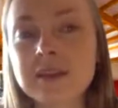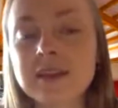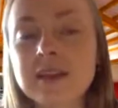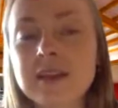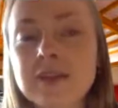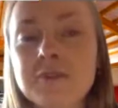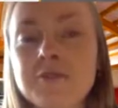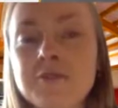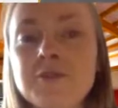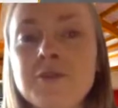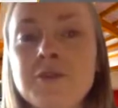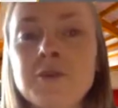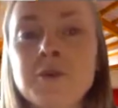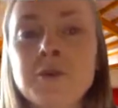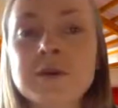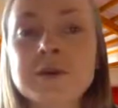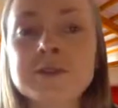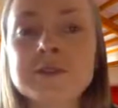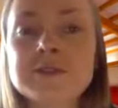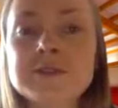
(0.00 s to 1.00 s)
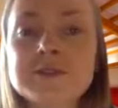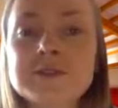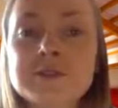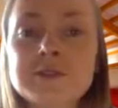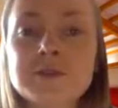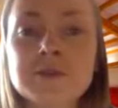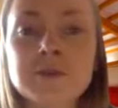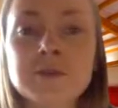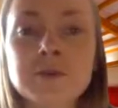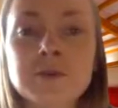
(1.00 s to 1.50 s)
if you want
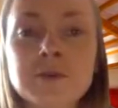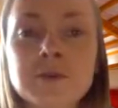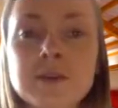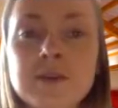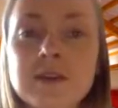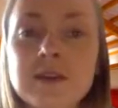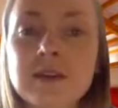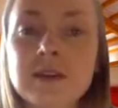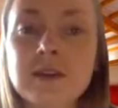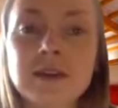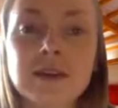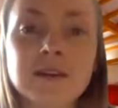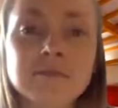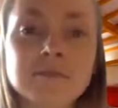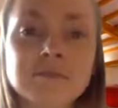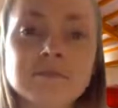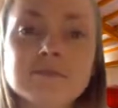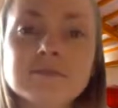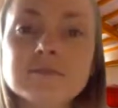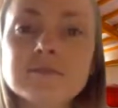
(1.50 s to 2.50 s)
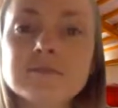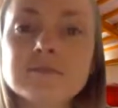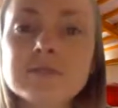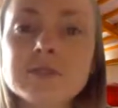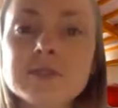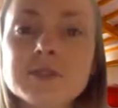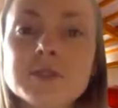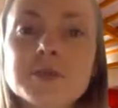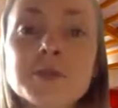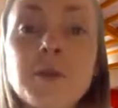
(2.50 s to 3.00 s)
to
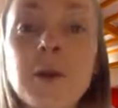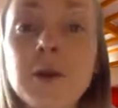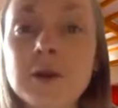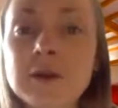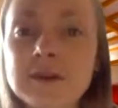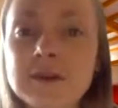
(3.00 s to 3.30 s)
work